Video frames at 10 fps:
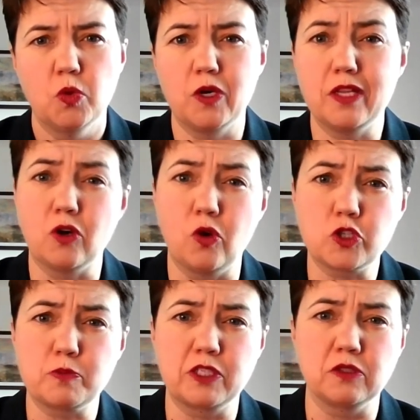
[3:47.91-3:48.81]
were in the
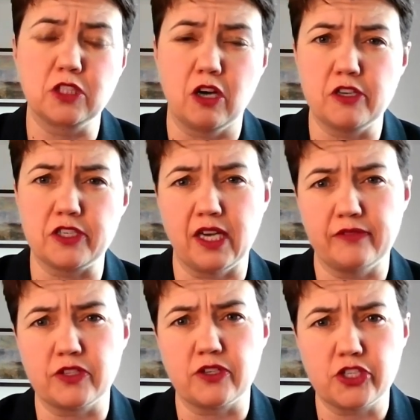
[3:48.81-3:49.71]
hospital garden
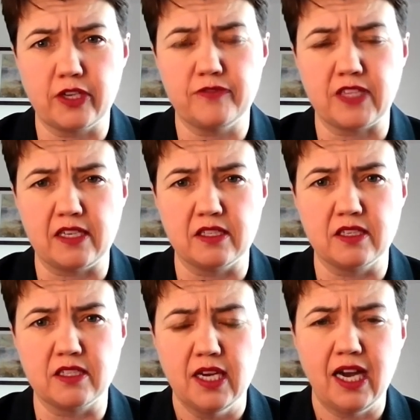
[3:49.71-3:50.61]
after their shift
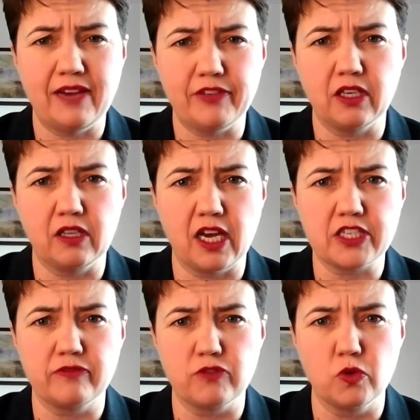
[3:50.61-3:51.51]
ended having a
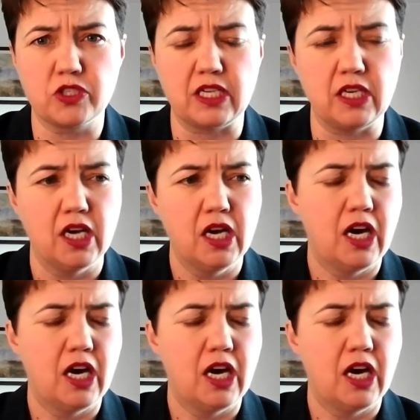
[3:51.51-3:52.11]
glass of rosé.